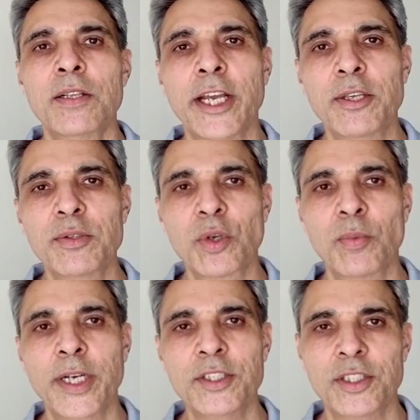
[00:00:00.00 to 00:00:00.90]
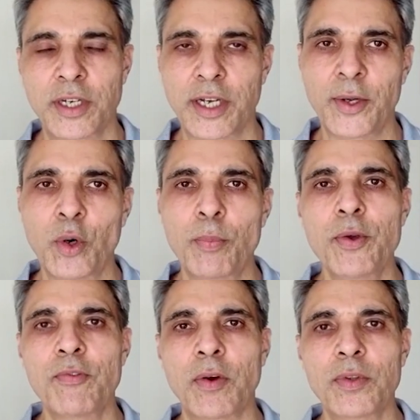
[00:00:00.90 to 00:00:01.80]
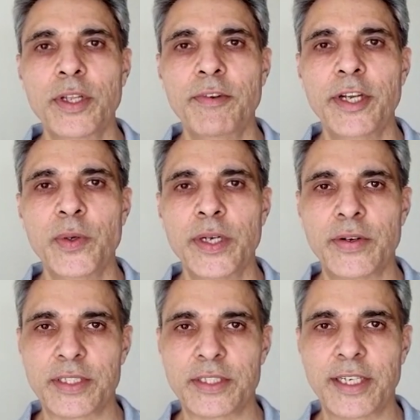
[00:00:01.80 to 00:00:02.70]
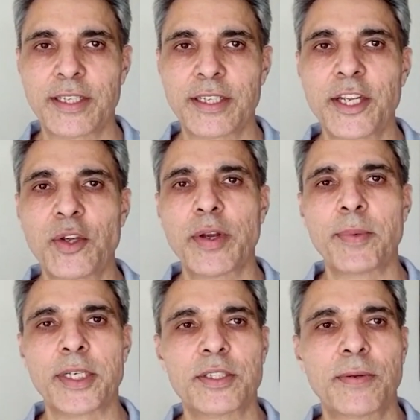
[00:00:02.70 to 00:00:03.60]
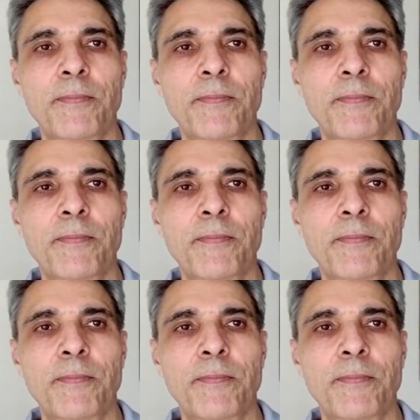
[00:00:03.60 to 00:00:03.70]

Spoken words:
Thank you so much. I hope you found the video interesting. Thank you very much.